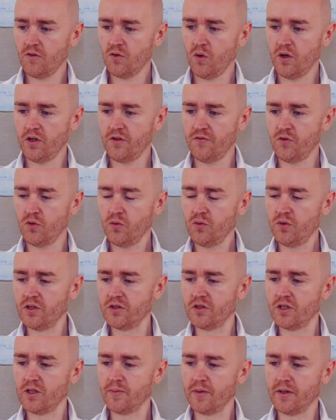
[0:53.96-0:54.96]
quite a few of
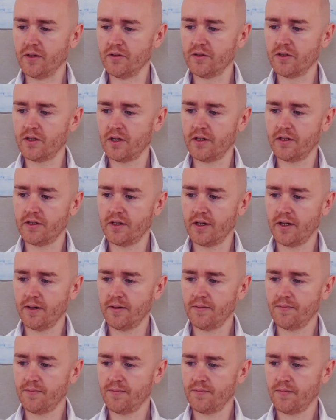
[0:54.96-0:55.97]
these emails and
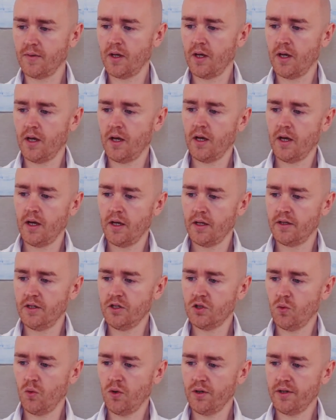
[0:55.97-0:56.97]
uh,
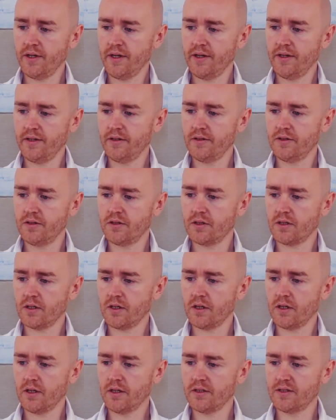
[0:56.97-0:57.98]
this one is,
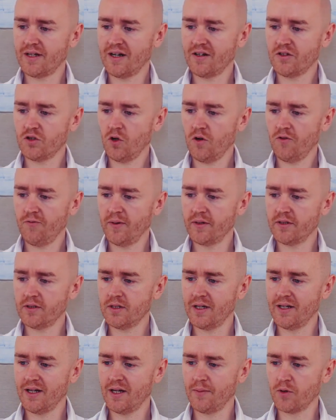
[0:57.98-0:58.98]
it starts off by
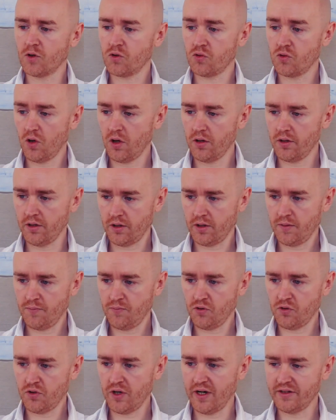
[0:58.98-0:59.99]
saying I'm a chronic
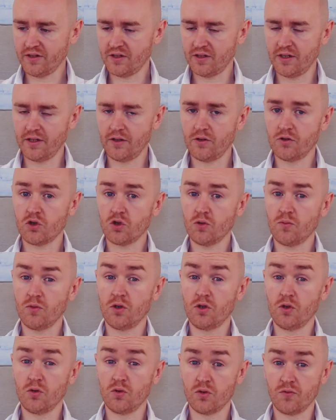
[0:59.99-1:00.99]
procrastinator,
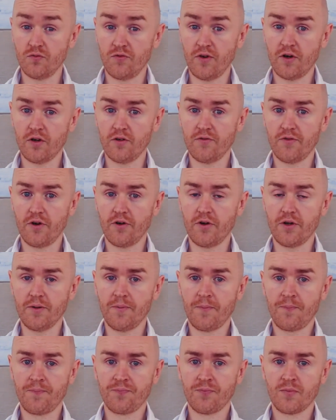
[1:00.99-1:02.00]
someone who's very, very
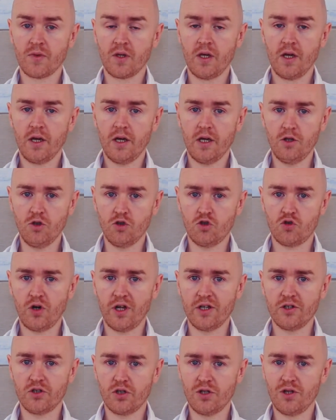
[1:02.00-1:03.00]

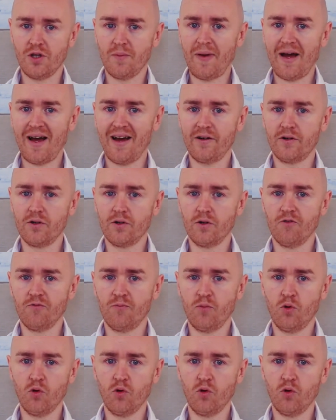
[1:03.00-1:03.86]
entrenched in the pattern of